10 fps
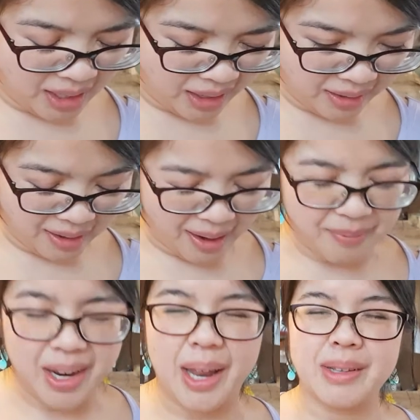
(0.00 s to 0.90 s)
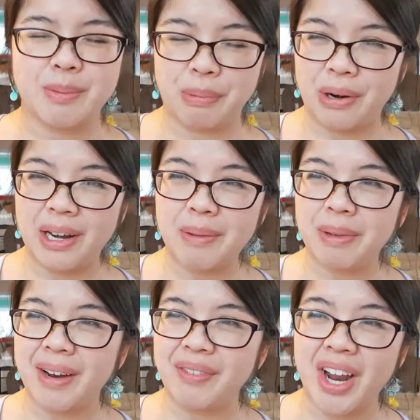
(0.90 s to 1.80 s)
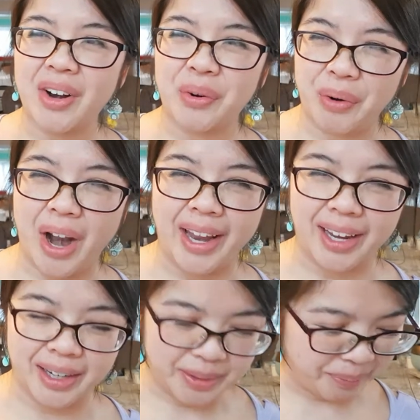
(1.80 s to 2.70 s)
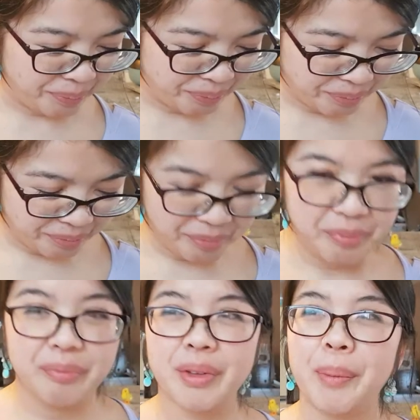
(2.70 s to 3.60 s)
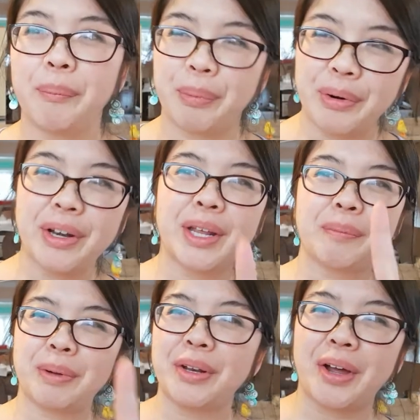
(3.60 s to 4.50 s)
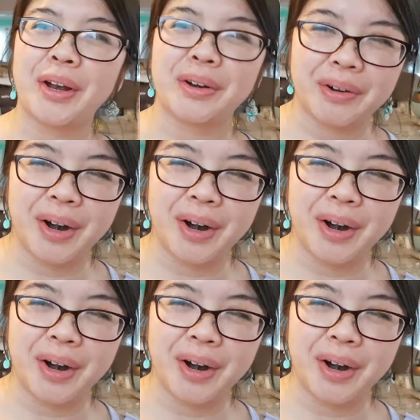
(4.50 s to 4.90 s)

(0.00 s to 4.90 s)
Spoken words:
Okay, it's burning, but I'm not crying. Burning, but not